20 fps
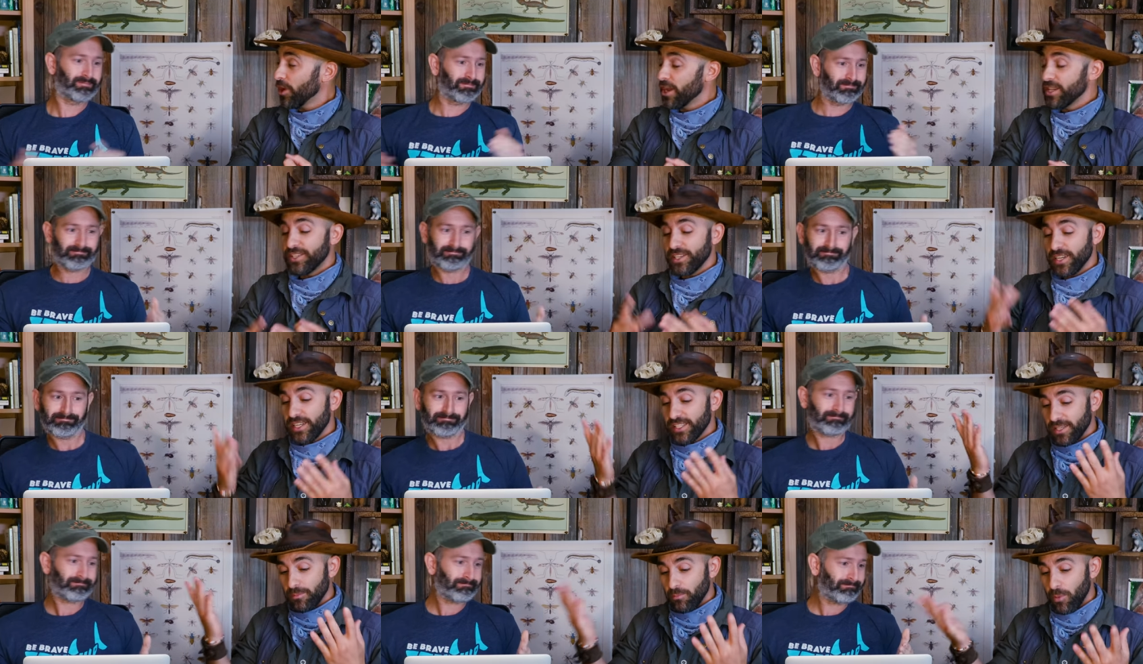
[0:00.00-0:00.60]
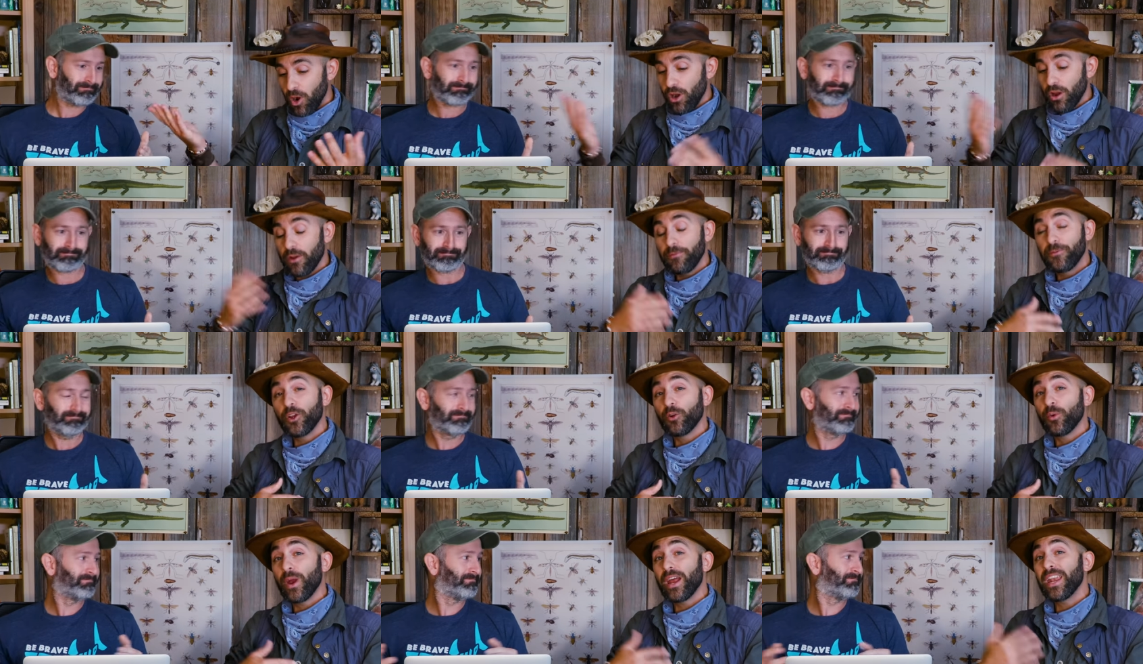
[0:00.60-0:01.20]
Speaker 1: craziness, and Mario,
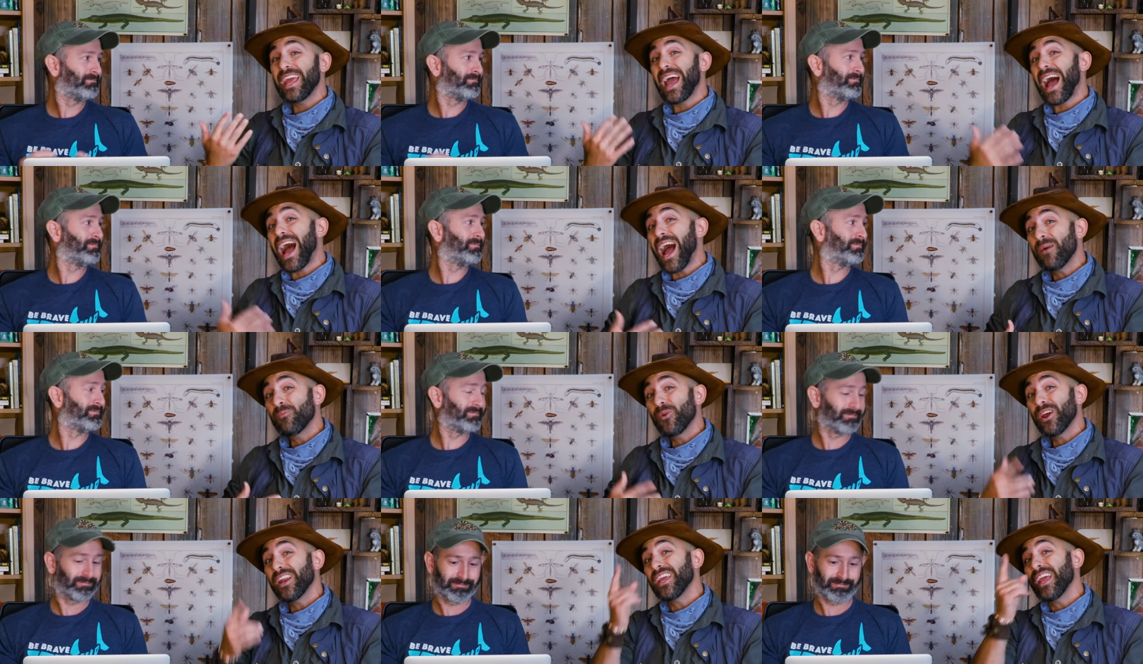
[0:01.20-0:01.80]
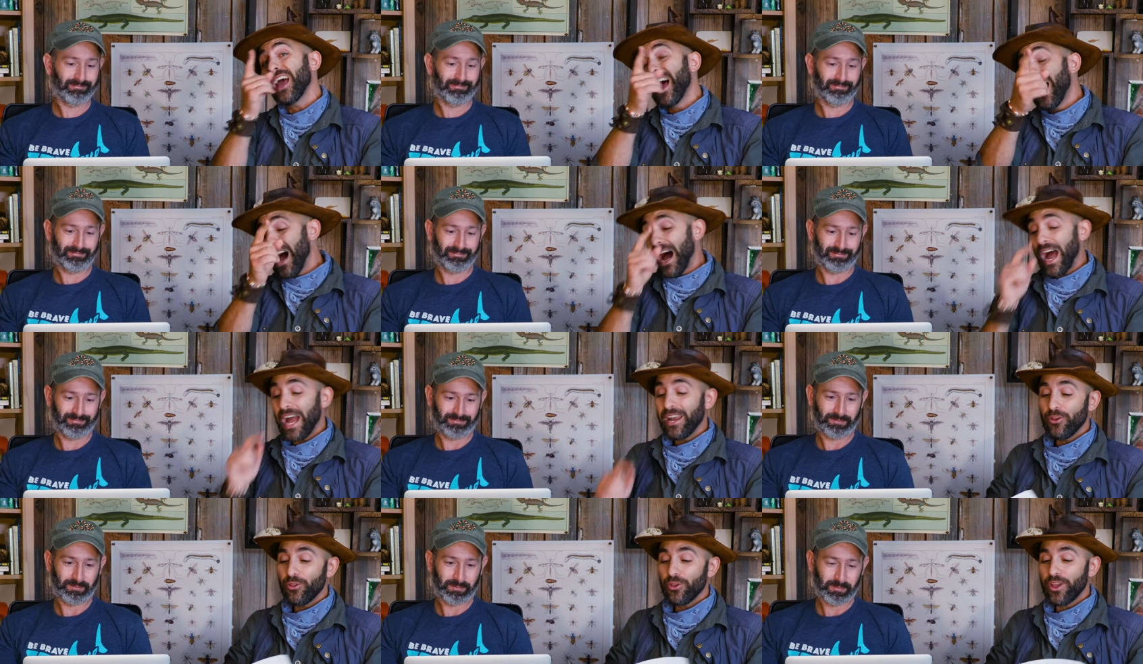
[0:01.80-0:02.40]
if you're ready, I'm ready.
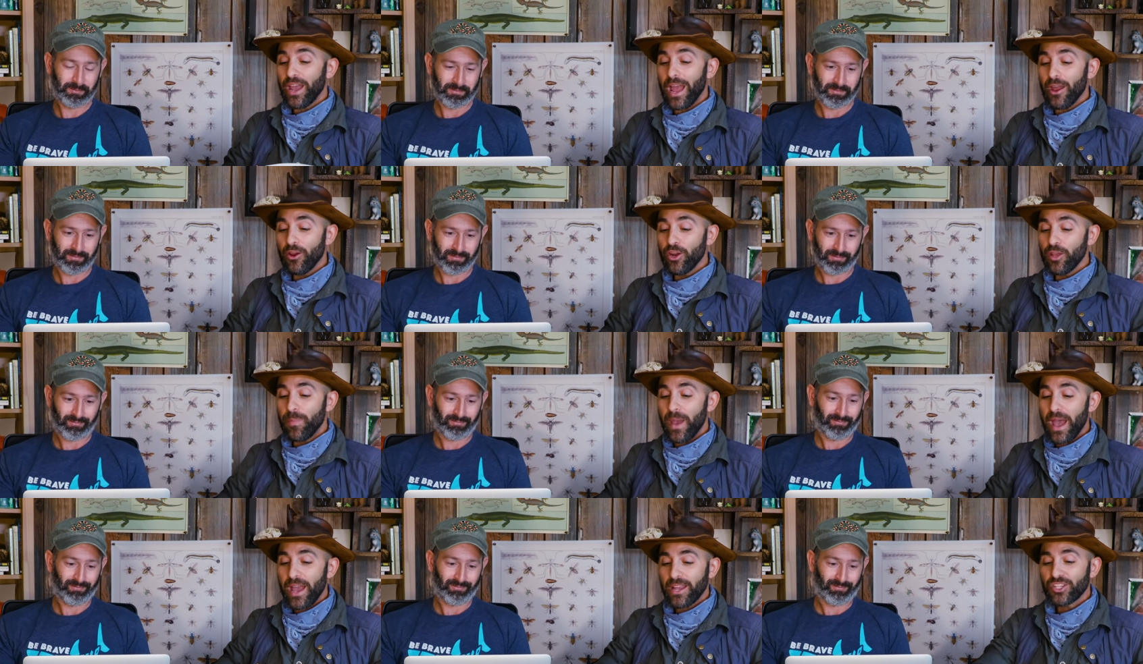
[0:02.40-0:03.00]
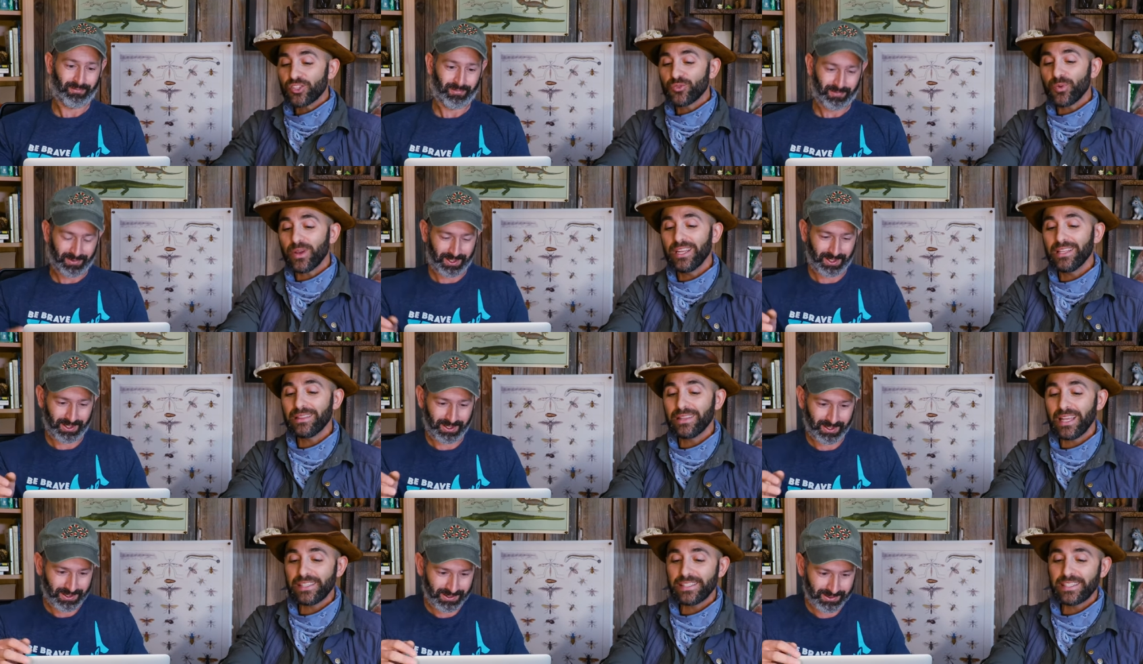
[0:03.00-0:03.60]
I know the coyote pack is
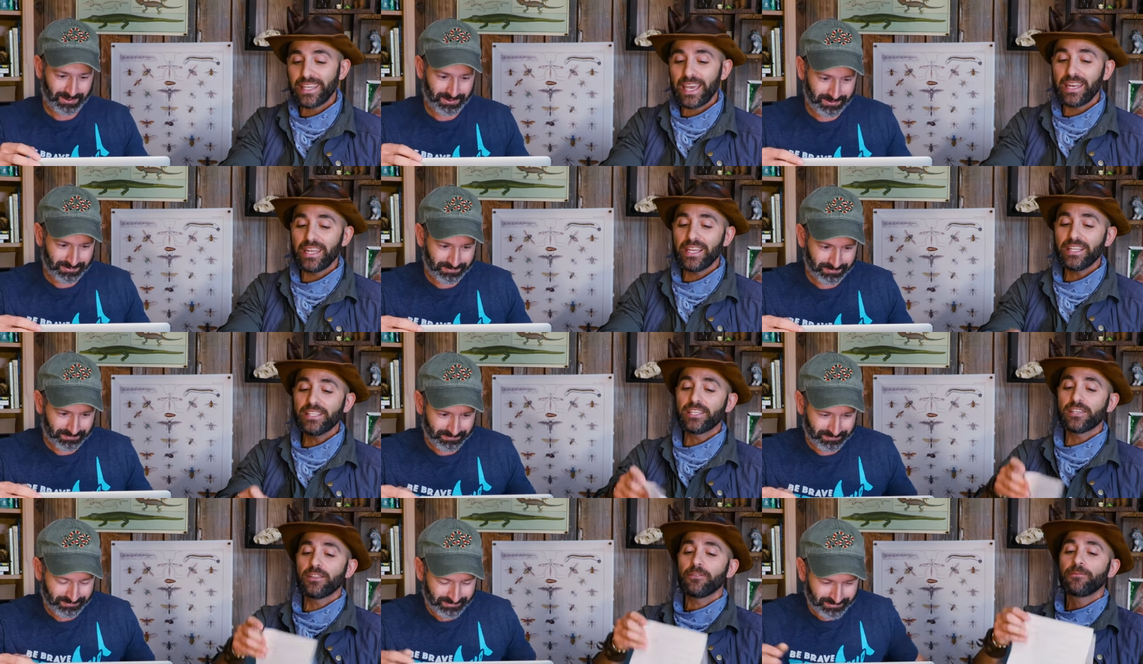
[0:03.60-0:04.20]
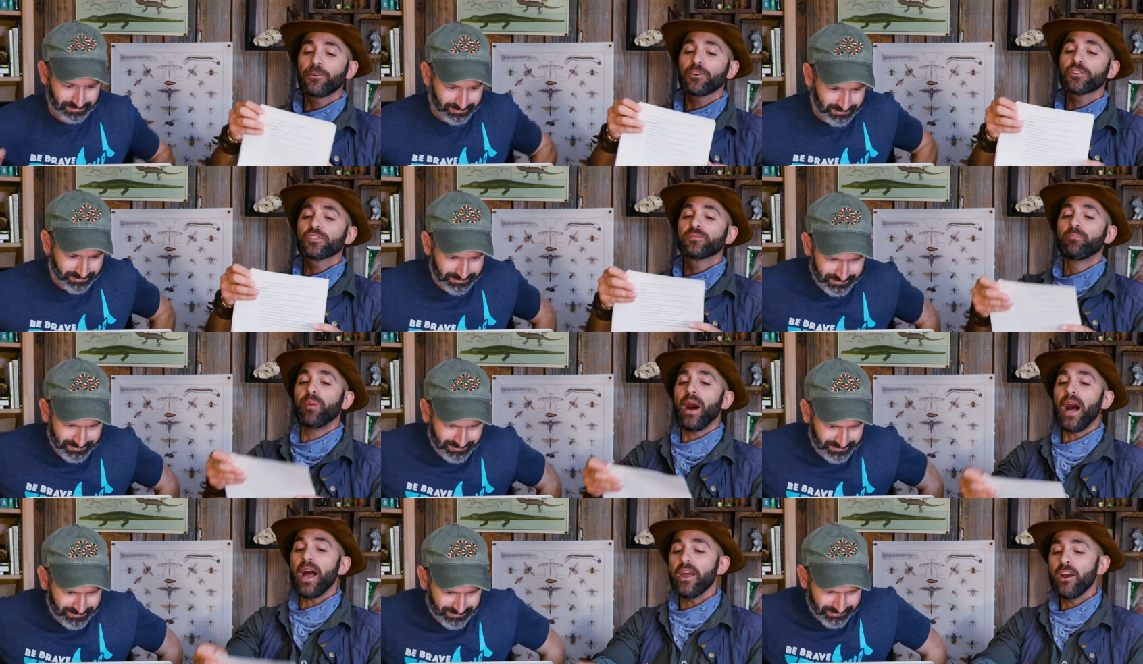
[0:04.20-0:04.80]
ready. Let's get into the first
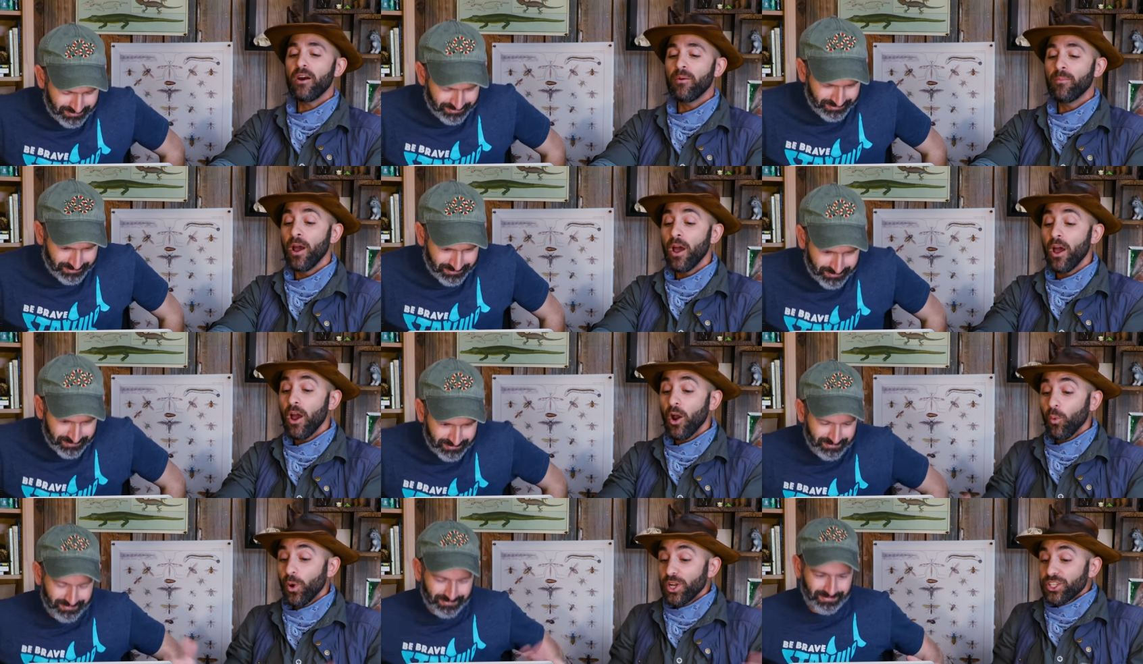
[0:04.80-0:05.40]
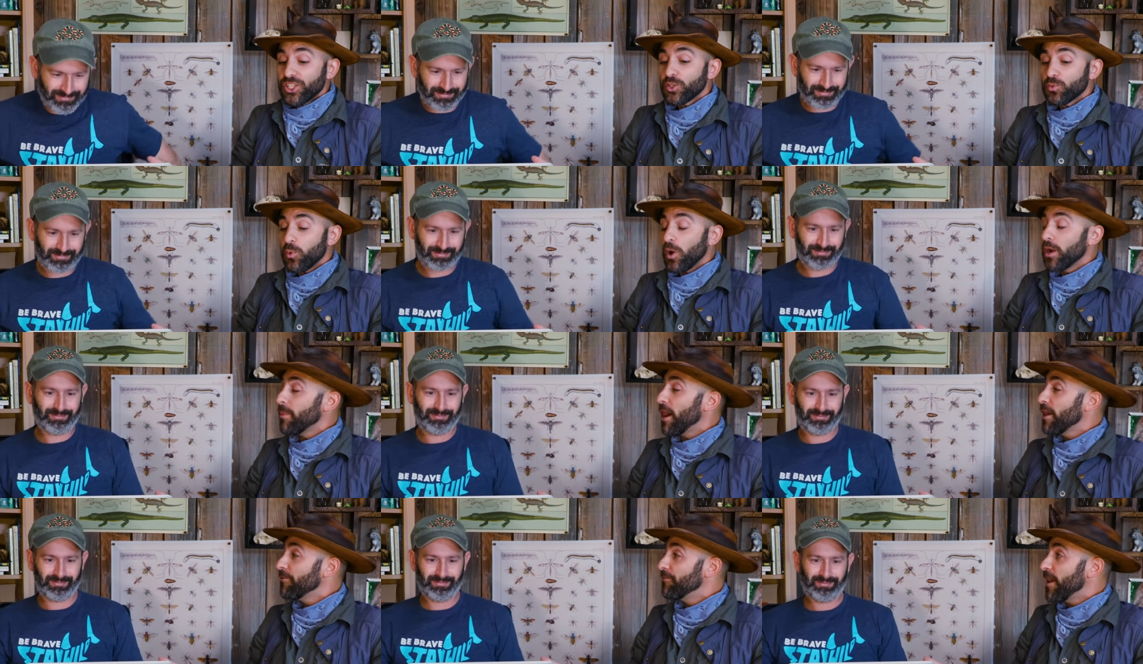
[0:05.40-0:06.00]
biome, which is
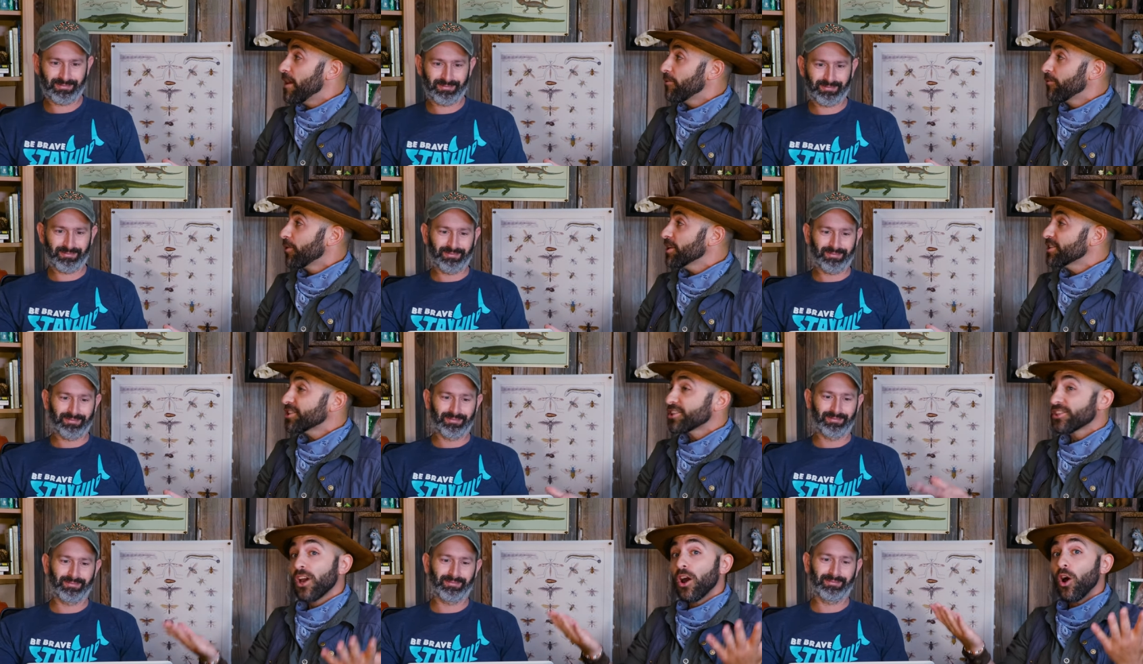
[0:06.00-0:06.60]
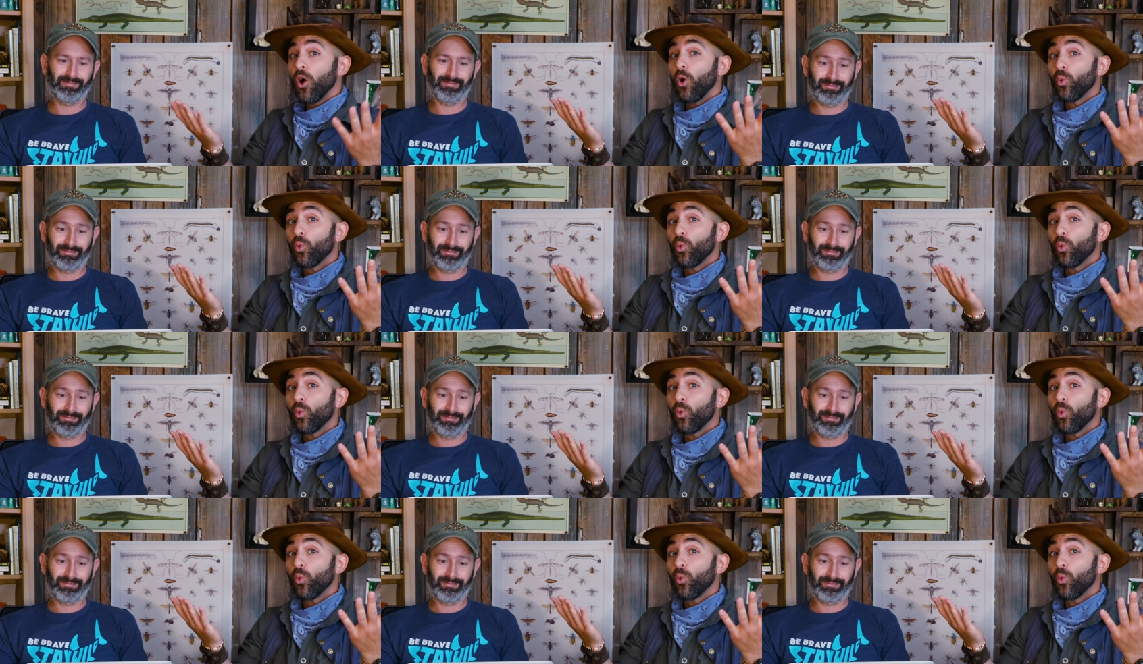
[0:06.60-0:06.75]
one of my favorites,